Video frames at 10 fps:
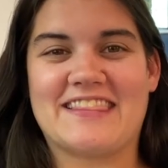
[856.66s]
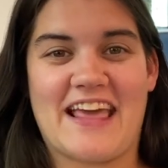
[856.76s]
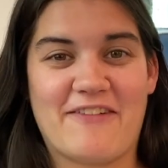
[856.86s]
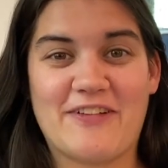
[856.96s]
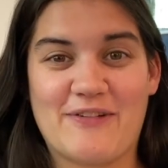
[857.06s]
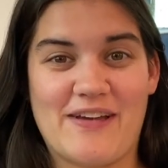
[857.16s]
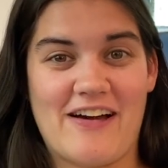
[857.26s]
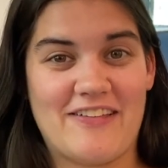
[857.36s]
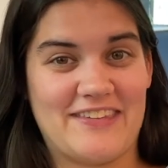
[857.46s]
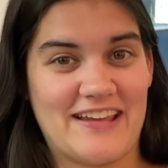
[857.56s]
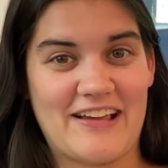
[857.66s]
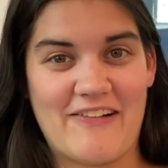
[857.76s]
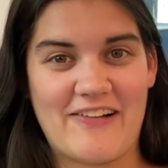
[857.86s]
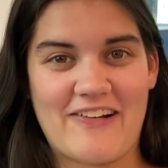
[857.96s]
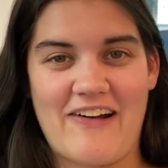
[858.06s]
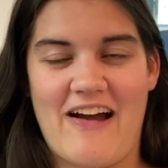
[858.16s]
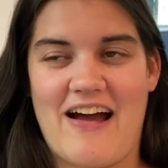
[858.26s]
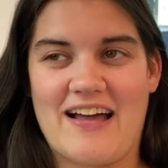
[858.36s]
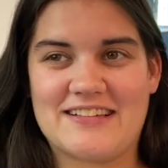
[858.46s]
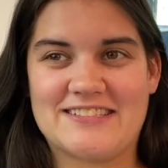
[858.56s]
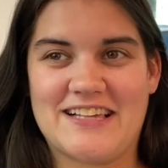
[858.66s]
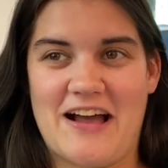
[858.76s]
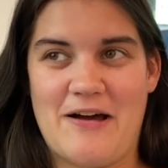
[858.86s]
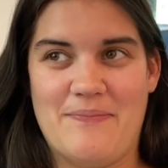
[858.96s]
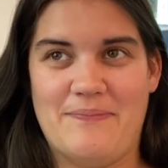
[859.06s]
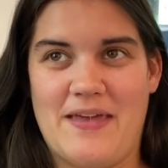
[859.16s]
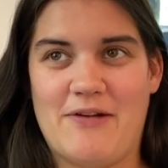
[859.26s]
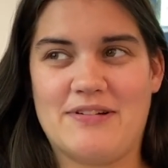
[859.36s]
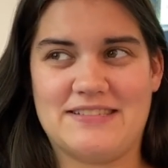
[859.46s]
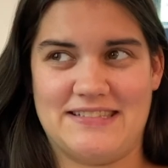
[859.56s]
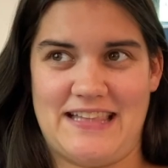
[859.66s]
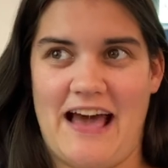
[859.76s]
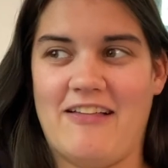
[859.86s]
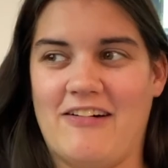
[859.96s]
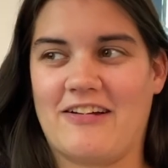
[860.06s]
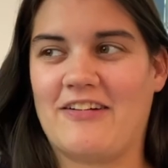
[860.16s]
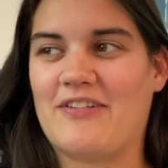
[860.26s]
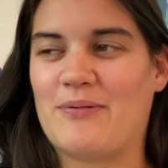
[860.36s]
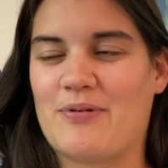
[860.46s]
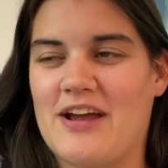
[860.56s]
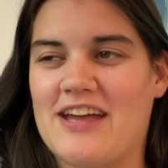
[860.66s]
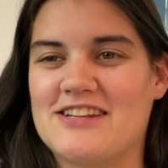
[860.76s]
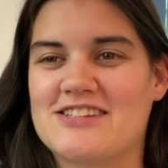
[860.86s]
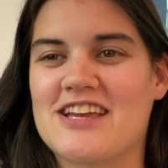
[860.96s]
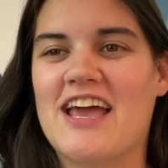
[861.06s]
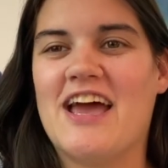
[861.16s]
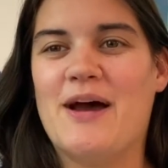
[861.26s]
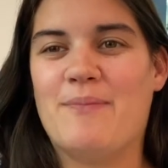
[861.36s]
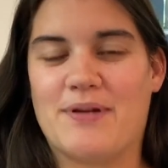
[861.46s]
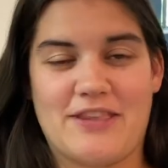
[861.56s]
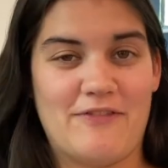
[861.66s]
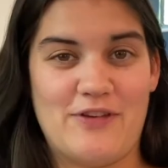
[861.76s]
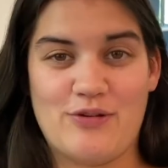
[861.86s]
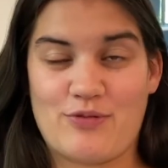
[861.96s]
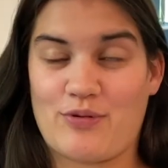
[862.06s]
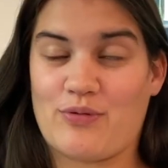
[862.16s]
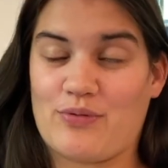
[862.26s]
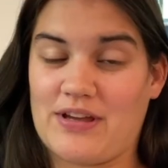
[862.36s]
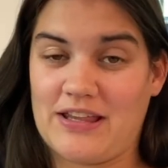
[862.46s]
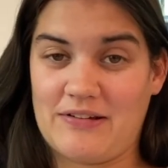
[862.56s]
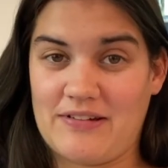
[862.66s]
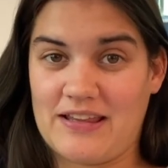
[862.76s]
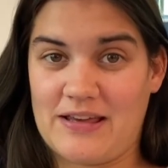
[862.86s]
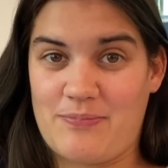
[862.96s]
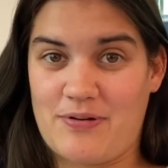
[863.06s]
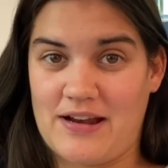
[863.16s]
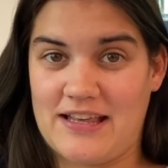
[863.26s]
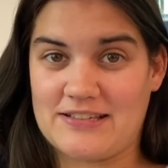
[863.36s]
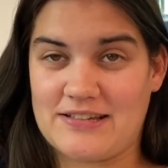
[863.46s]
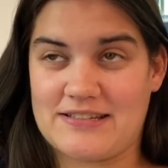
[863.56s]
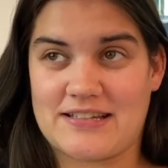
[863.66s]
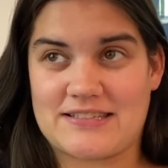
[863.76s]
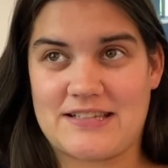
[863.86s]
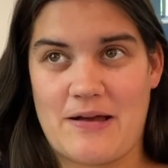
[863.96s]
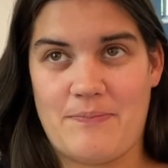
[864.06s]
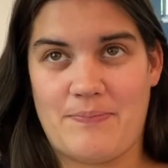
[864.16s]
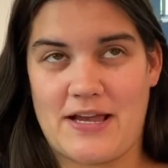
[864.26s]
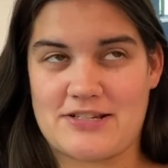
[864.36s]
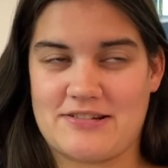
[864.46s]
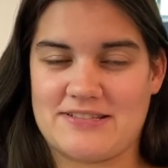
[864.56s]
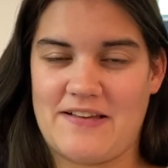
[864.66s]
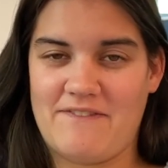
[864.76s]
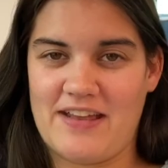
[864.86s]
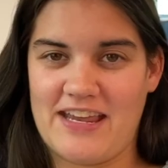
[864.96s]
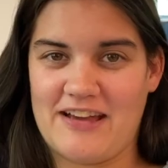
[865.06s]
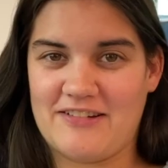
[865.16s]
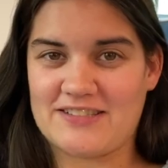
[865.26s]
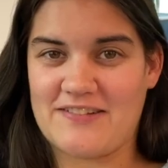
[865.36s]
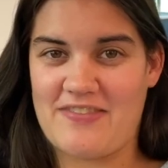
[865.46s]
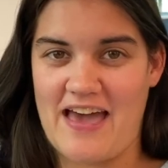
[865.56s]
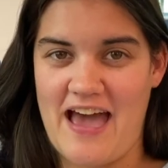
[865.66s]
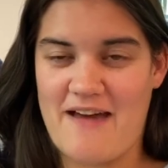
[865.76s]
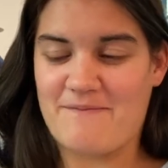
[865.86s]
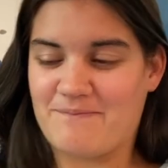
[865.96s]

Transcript: thankfully, we all did go across. Um, it wasn't that long of a bridge but the views were really, really pretty. So I took some pictures and videos of that.